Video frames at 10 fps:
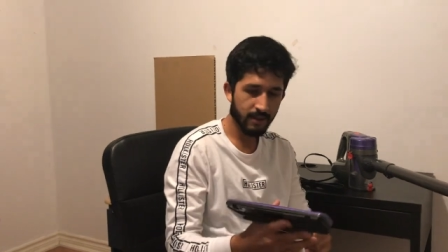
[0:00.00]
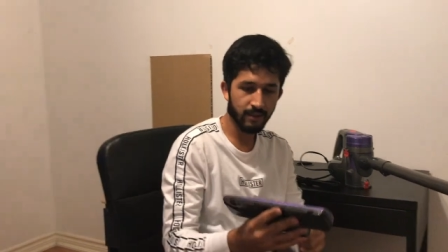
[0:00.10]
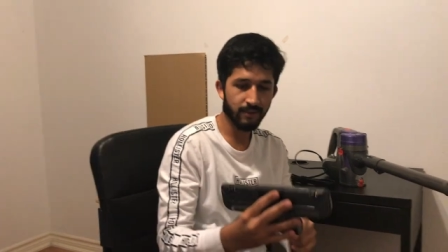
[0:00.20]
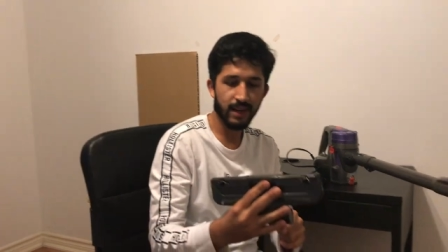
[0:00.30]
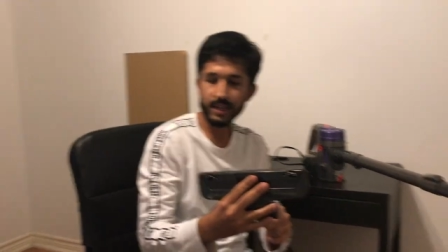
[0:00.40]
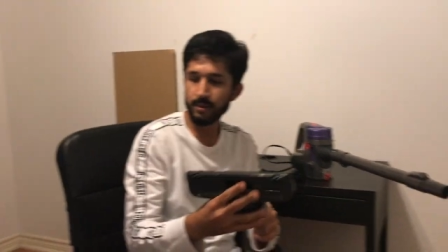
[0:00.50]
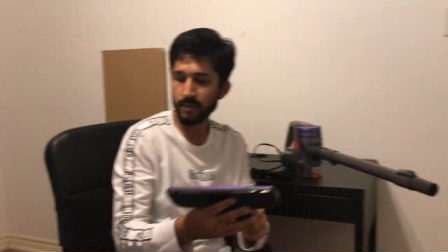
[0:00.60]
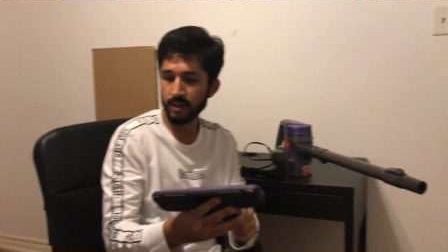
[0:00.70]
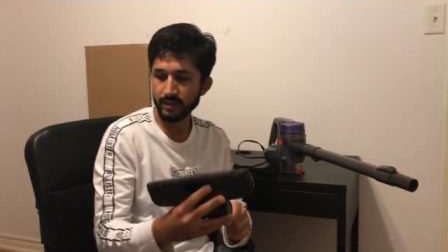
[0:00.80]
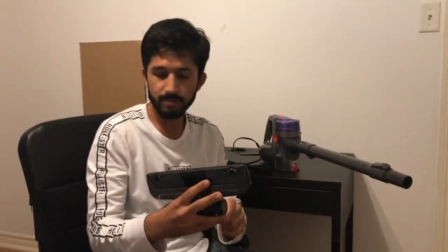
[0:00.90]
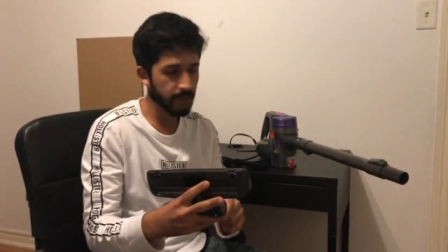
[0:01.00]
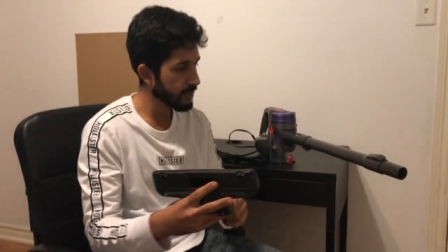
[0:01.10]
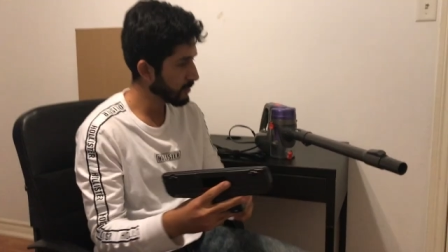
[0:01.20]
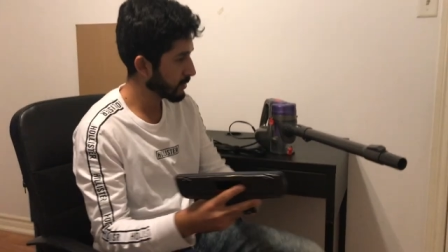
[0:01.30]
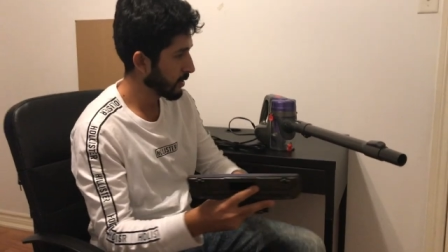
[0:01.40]
The vacuum nose
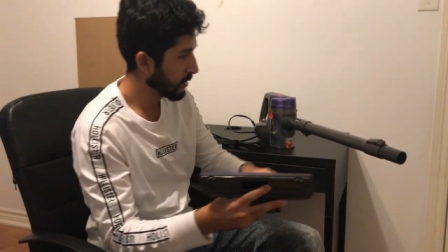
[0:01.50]
piece.